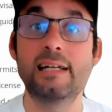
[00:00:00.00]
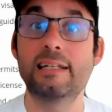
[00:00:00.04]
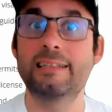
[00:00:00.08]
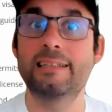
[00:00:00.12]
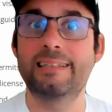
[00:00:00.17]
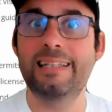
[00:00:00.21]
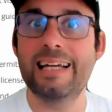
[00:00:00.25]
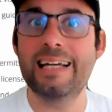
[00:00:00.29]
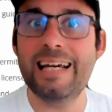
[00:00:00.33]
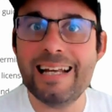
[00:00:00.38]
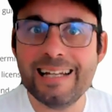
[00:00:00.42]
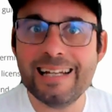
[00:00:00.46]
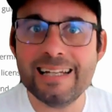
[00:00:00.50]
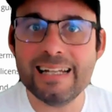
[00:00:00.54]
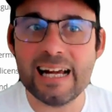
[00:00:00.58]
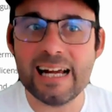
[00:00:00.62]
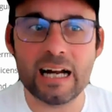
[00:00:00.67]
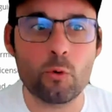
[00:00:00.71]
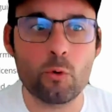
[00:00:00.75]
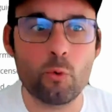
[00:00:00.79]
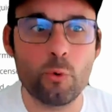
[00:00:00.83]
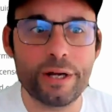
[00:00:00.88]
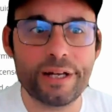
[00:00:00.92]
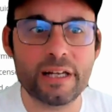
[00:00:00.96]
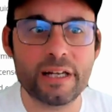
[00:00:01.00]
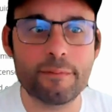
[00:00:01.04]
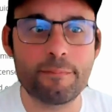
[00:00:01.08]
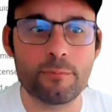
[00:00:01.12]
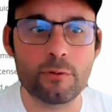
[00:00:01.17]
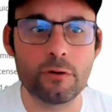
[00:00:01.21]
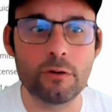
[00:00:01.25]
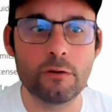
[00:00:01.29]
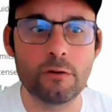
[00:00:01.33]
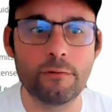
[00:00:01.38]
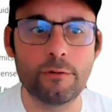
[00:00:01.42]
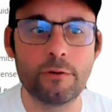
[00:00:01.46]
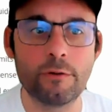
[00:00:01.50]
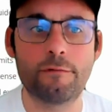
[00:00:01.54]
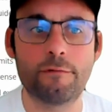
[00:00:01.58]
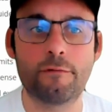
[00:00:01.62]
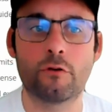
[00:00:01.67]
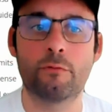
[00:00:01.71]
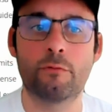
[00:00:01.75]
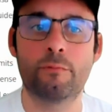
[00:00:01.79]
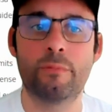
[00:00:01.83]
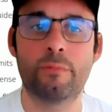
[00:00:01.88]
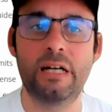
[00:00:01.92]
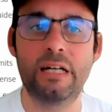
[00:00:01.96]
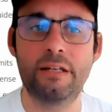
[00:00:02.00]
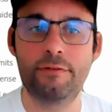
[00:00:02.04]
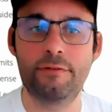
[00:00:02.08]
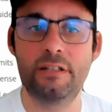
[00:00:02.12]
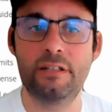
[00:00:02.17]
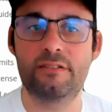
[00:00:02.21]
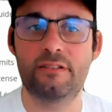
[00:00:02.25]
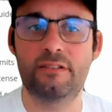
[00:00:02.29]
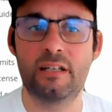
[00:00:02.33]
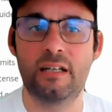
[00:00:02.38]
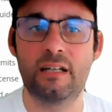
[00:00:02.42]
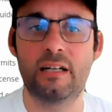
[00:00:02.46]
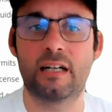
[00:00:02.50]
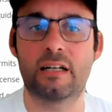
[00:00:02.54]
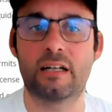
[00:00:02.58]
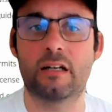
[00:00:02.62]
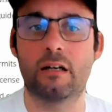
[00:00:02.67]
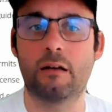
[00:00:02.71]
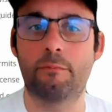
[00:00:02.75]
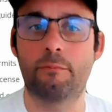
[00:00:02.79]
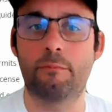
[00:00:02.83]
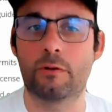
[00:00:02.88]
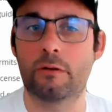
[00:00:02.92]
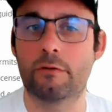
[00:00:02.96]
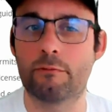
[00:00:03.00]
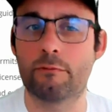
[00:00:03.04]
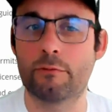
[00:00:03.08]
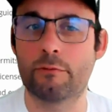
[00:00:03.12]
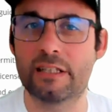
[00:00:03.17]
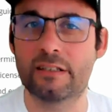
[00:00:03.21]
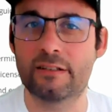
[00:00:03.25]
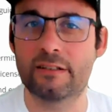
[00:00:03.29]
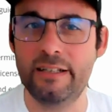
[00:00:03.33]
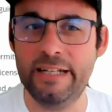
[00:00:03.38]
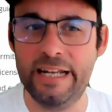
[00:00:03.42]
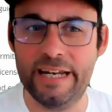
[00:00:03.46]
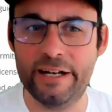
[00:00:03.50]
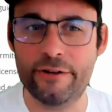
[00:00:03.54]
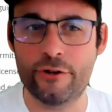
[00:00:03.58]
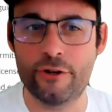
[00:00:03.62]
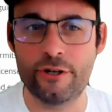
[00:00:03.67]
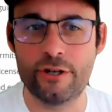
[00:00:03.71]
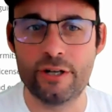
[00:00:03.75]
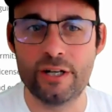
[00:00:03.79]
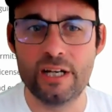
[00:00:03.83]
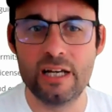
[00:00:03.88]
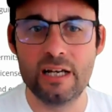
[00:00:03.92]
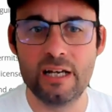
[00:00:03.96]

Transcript: then a quick approval for my visa a couple of weeks later.